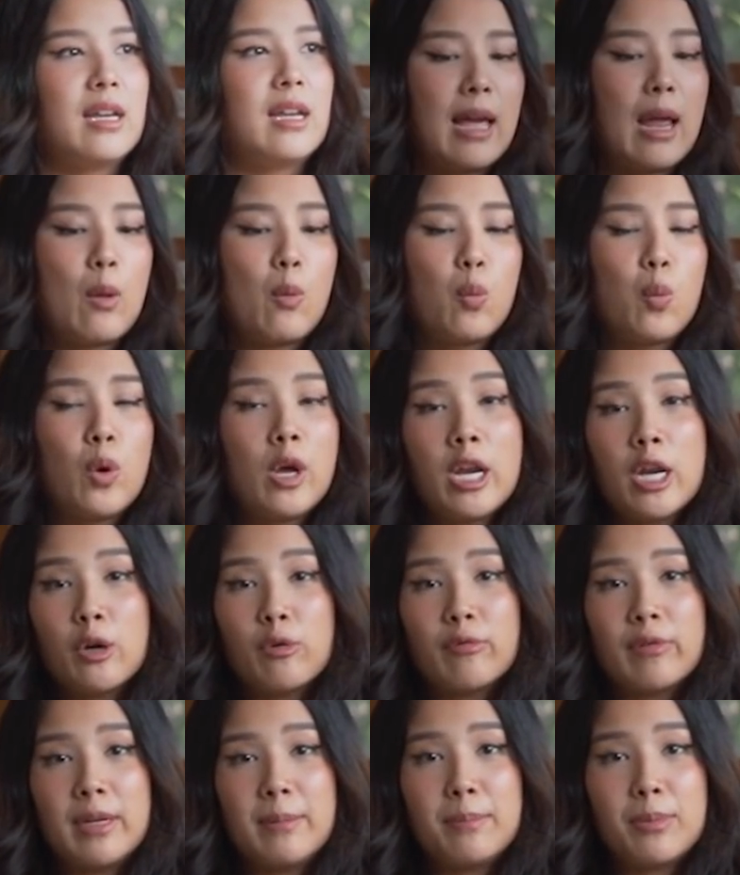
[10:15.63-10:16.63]
I wouldn't
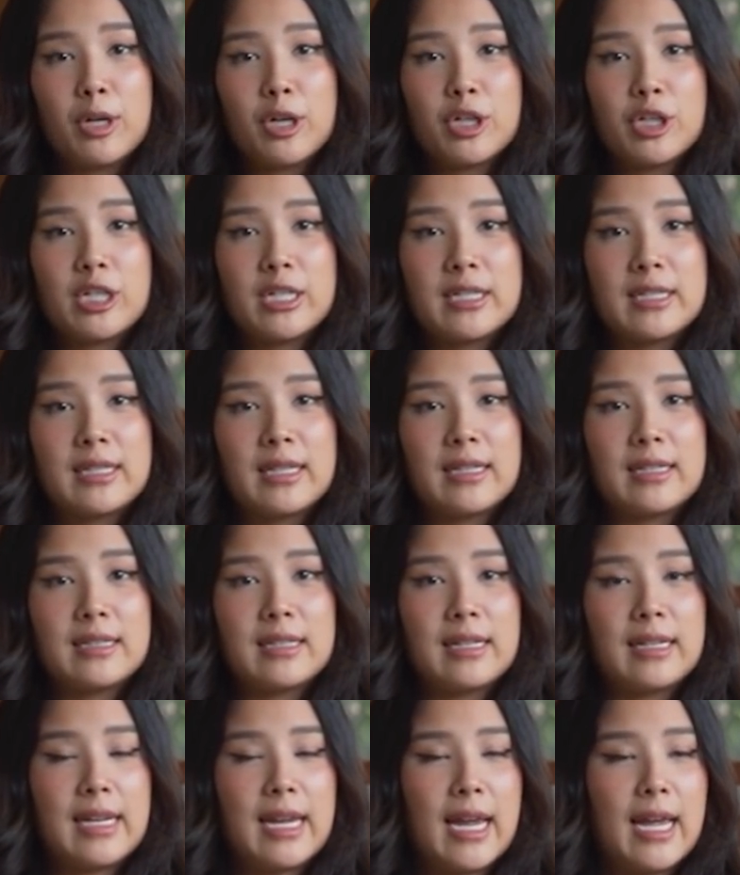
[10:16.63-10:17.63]
repurchase this
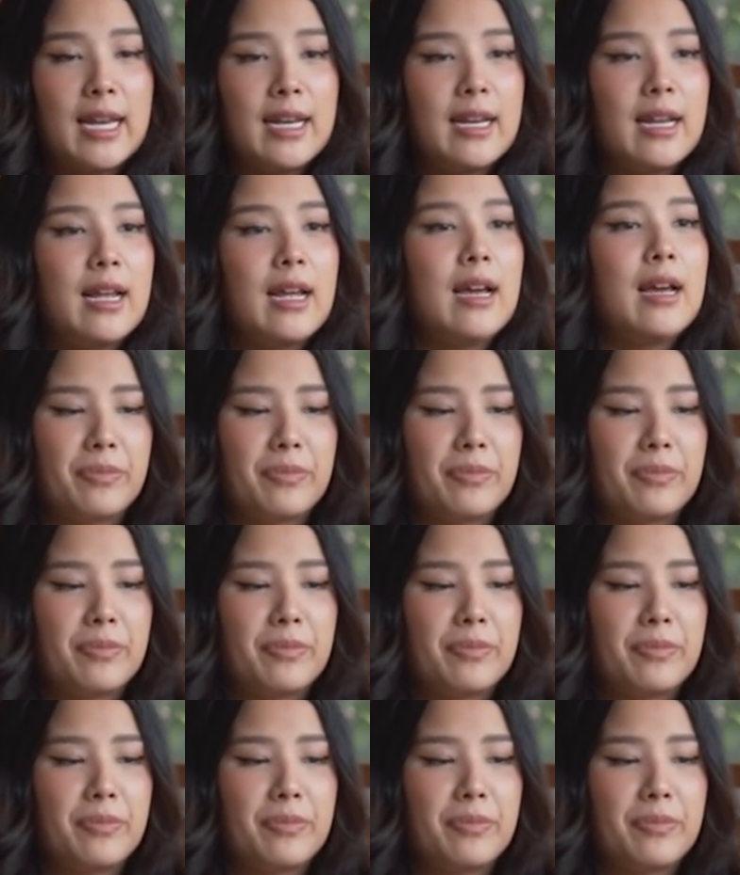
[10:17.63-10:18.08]
again.